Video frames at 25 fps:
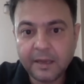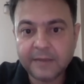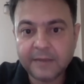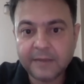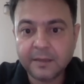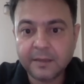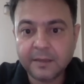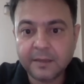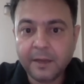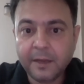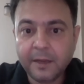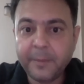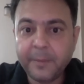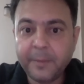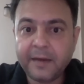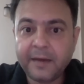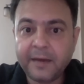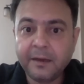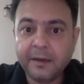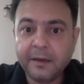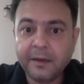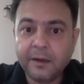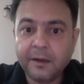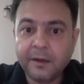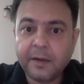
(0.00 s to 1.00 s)
has made
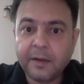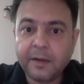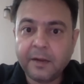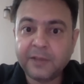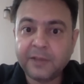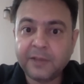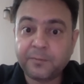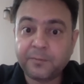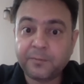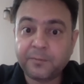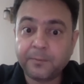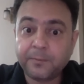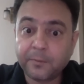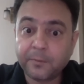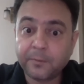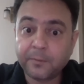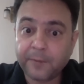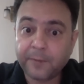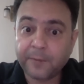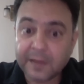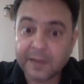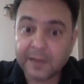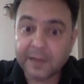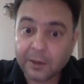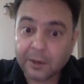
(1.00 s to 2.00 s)
has
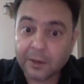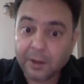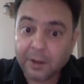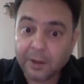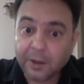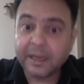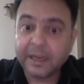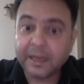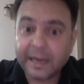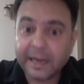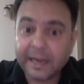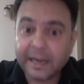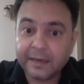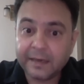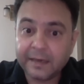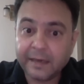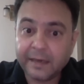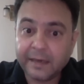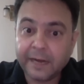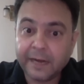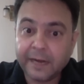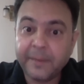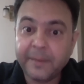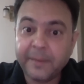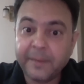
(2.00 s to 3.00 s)
further gone ahead
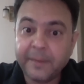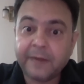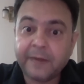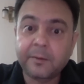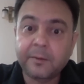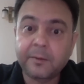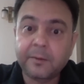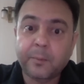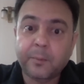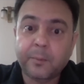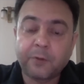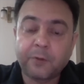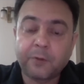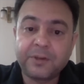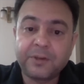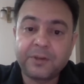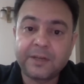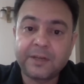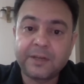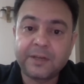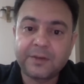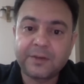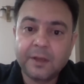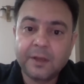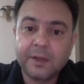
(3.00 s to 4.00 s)
and made
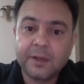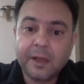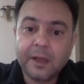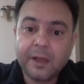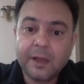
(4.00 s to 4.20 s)
provisions